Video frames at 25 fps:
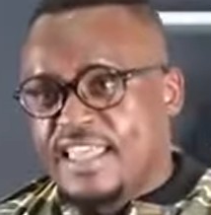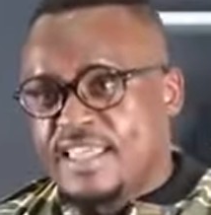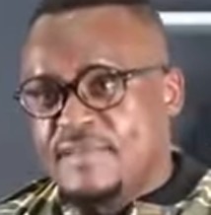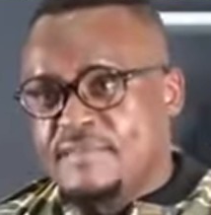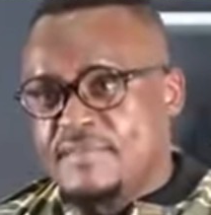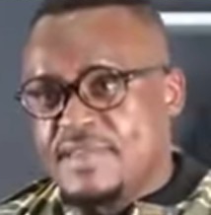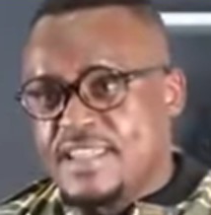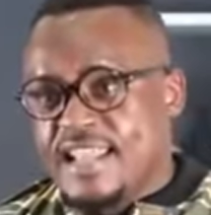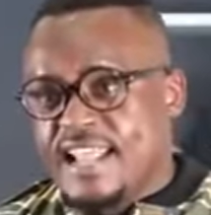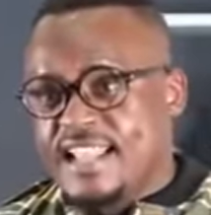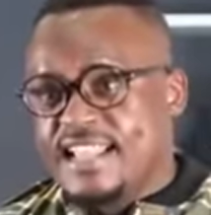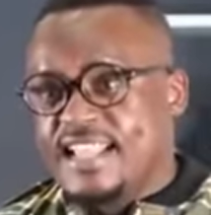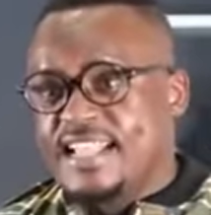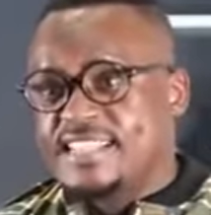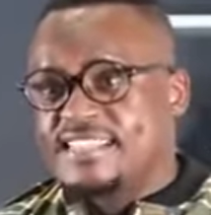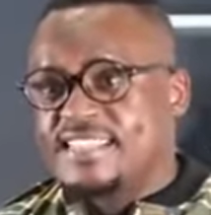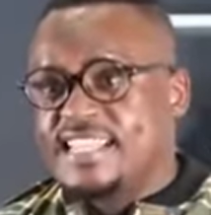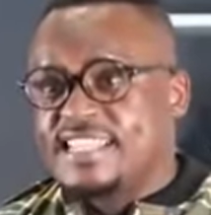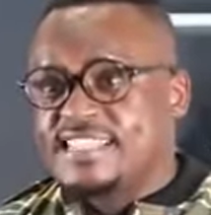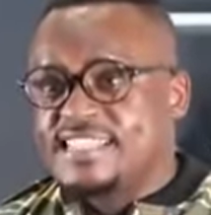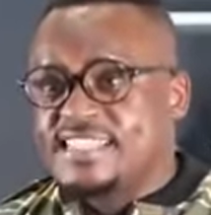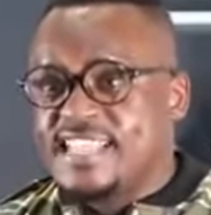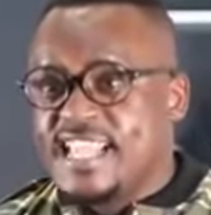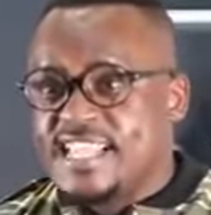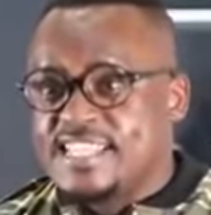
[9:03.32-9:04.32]
Immediately I
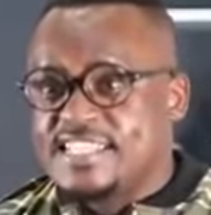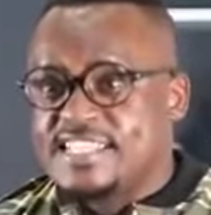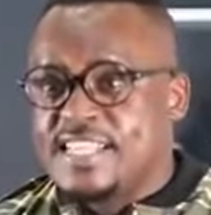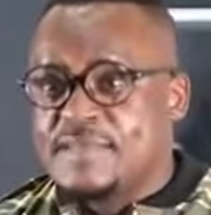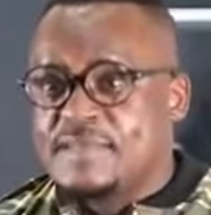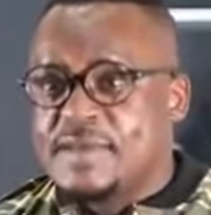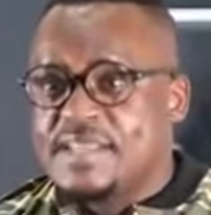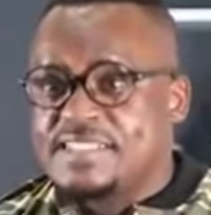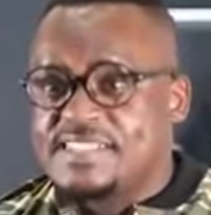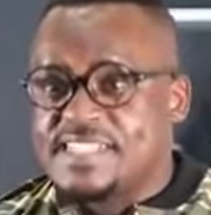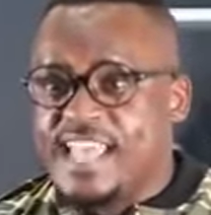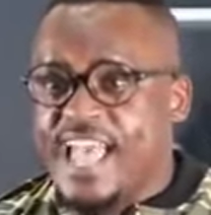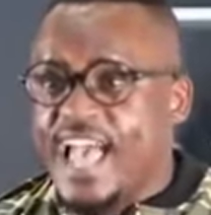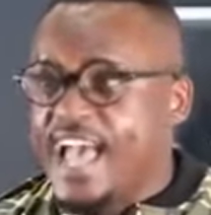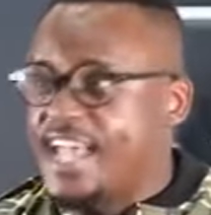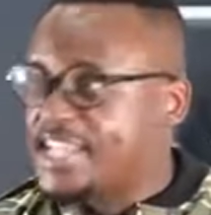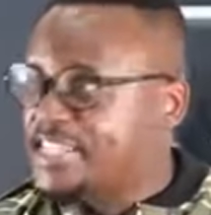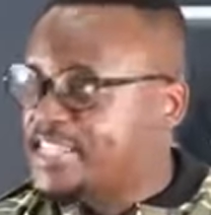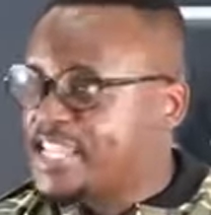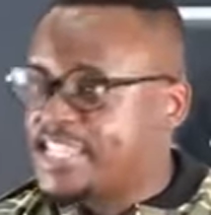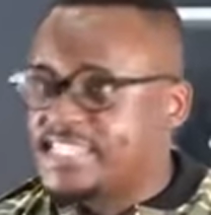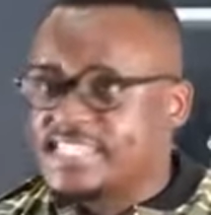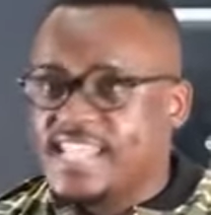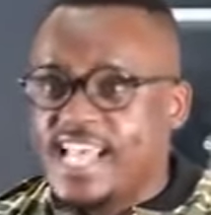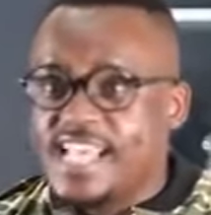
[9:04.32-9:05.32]
said, touch them. I said,
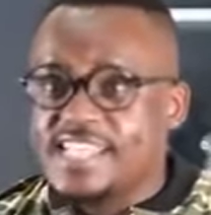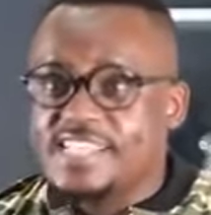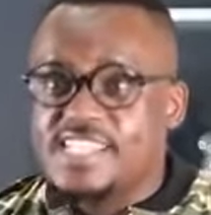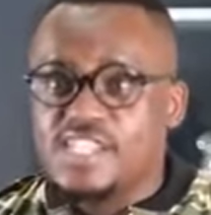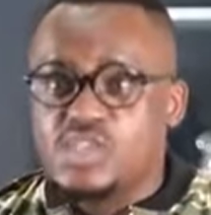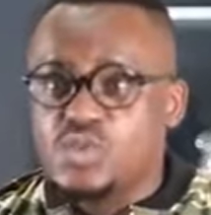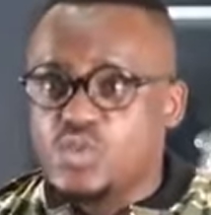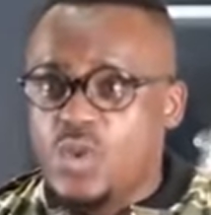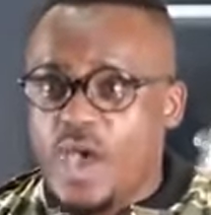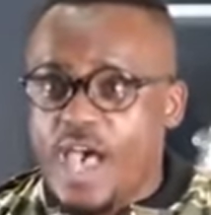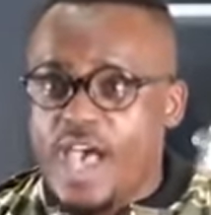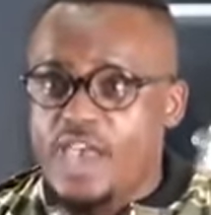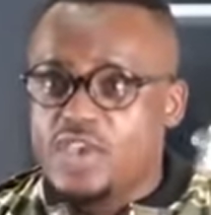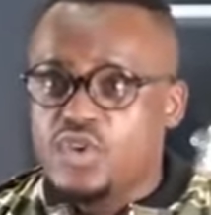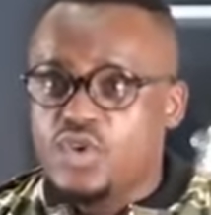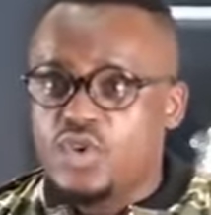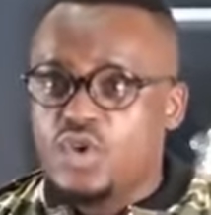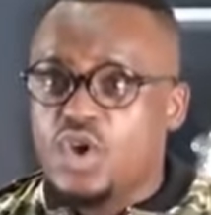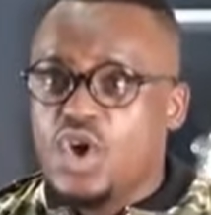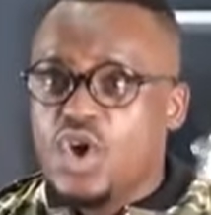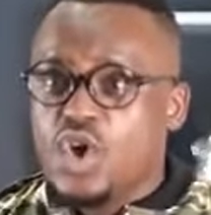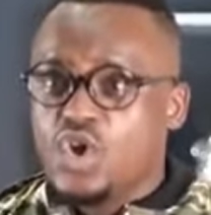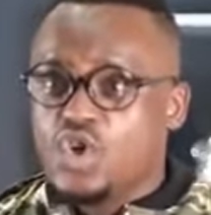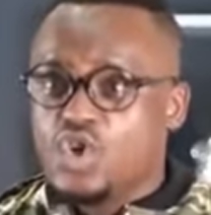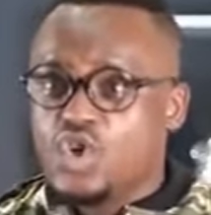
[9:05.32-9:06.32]
ashes, ashes, where are
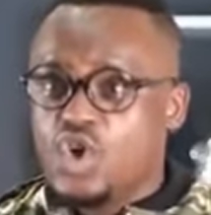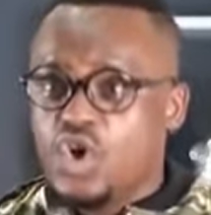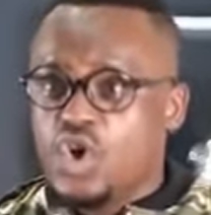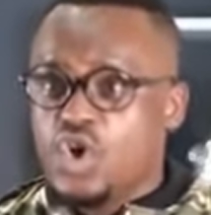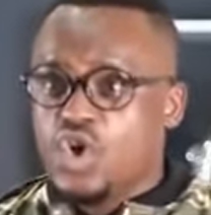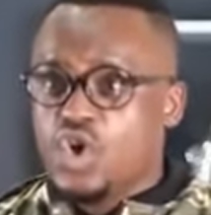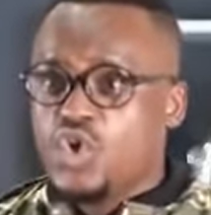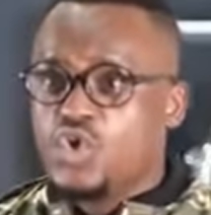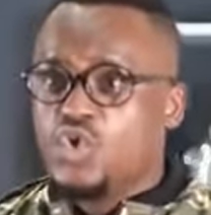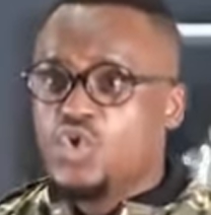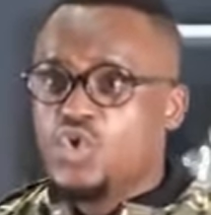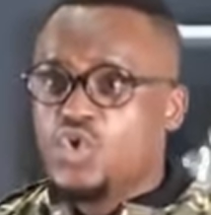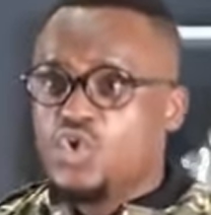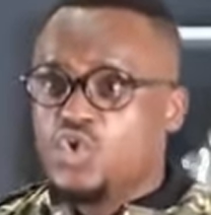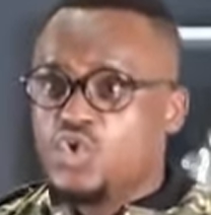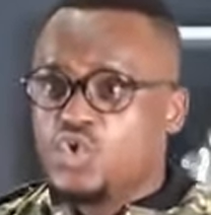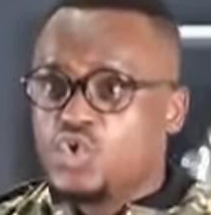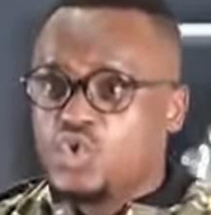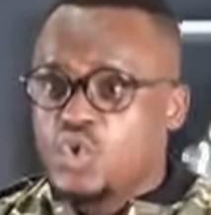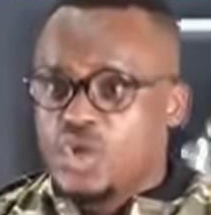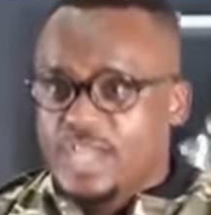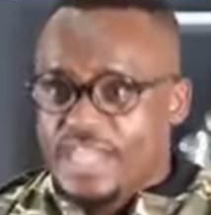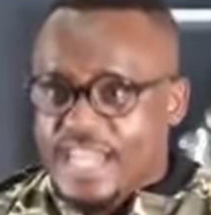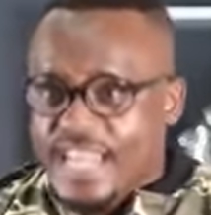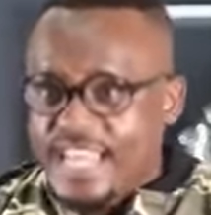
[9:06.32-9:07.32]
you? You know,
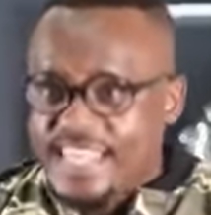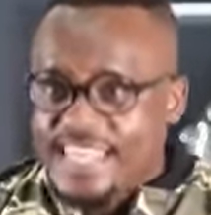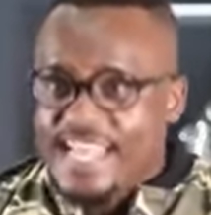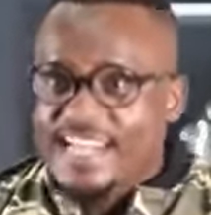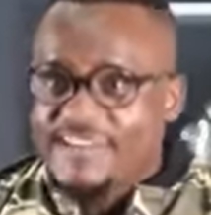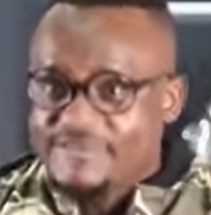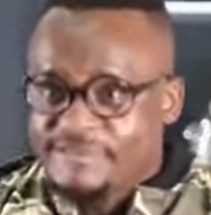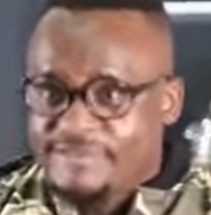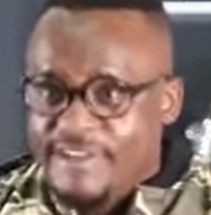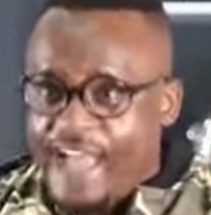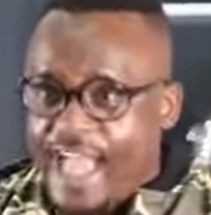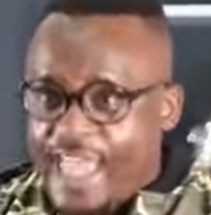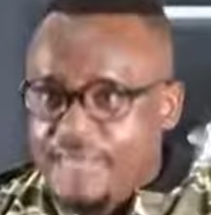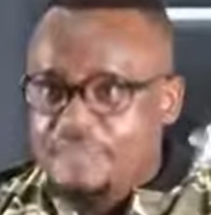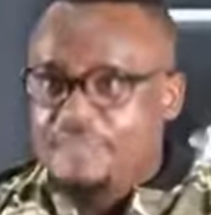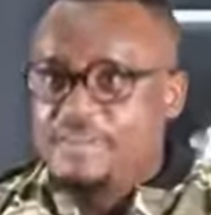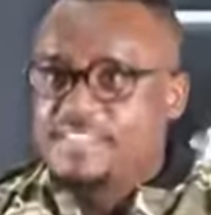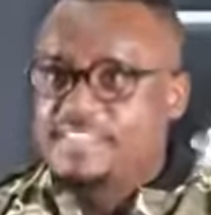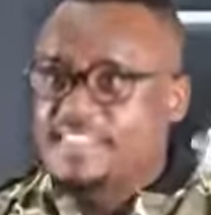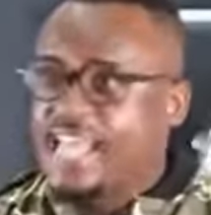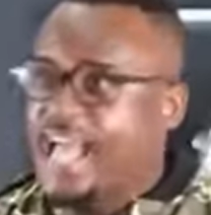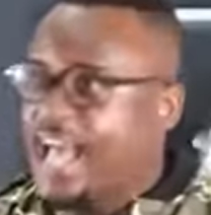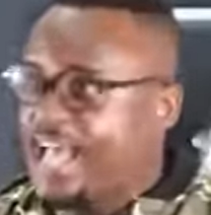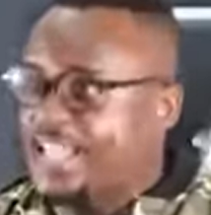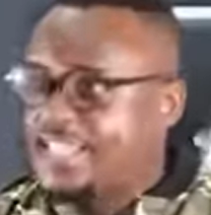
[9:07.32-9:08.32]
you create that vibe
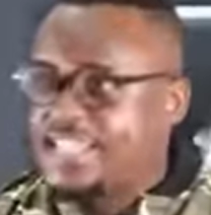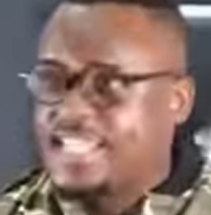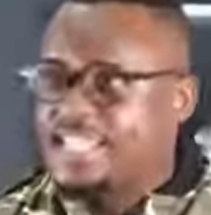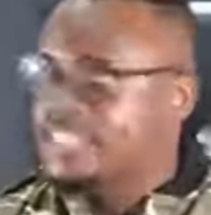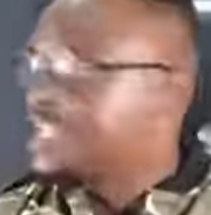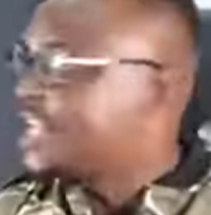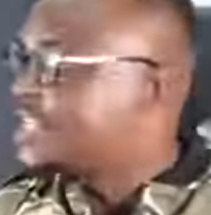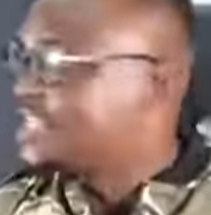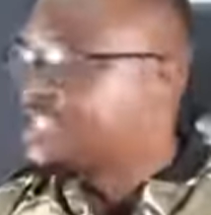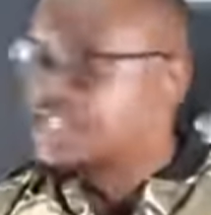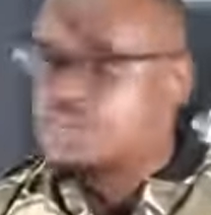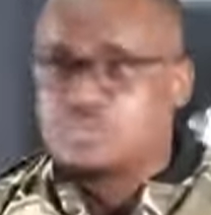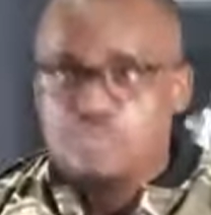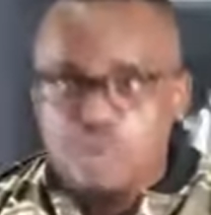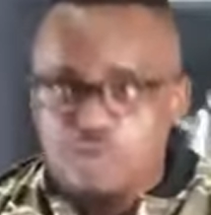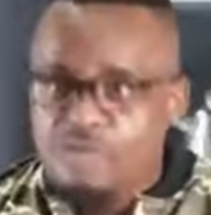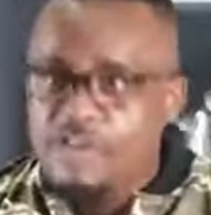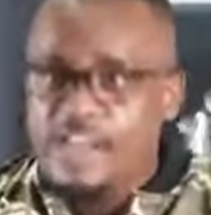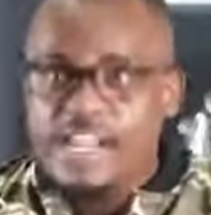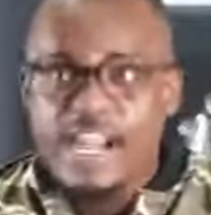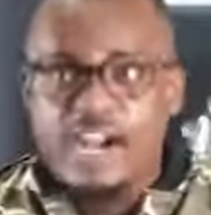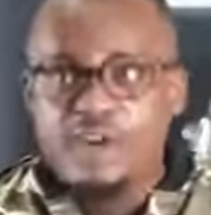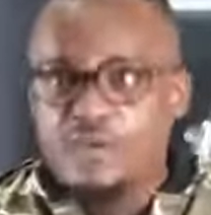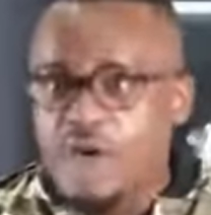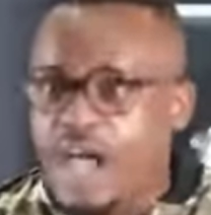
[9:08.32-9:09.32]
and say, ashes, ashes,
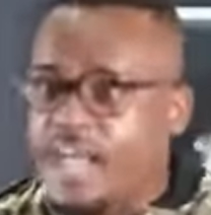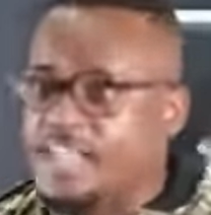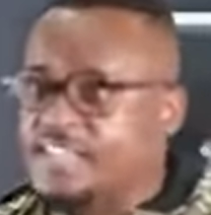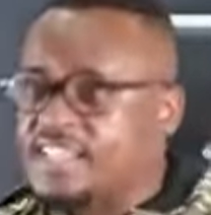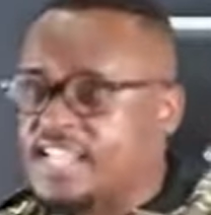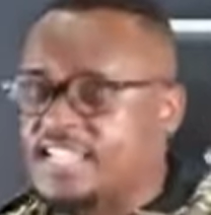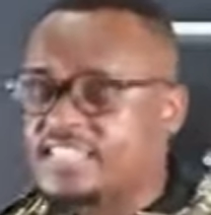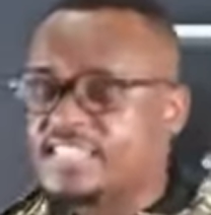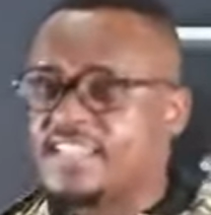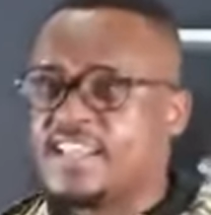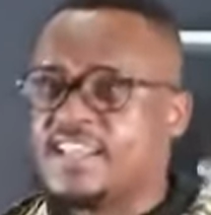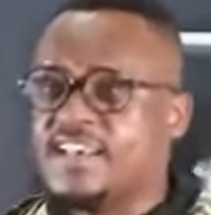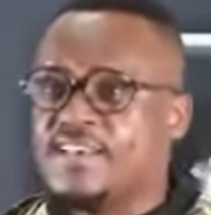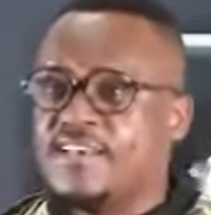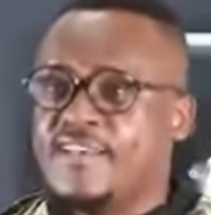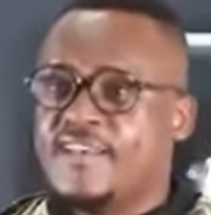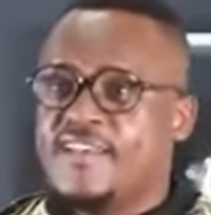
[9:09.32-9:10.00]
move around, ashes.